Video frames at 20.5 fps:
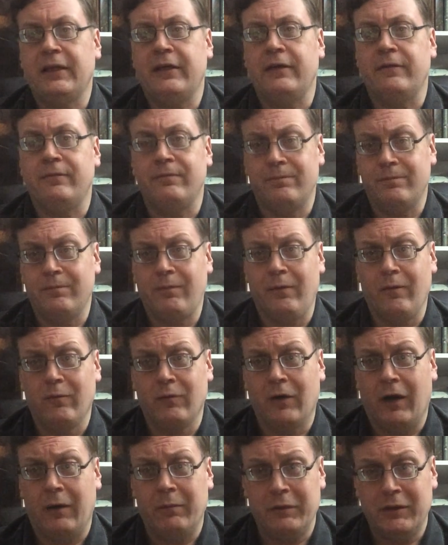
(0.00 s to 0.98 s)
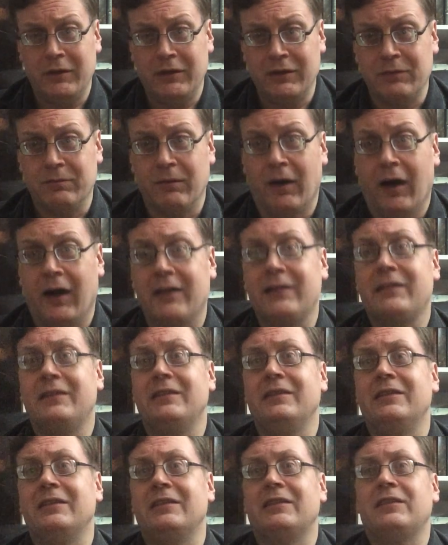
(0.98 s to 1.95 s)
And Robin Hood's mocked
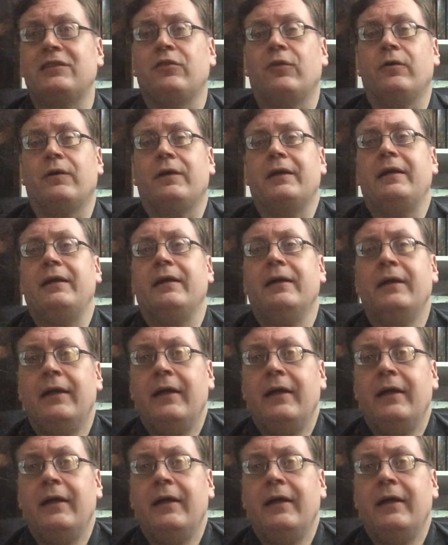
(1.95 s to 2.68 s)
in this story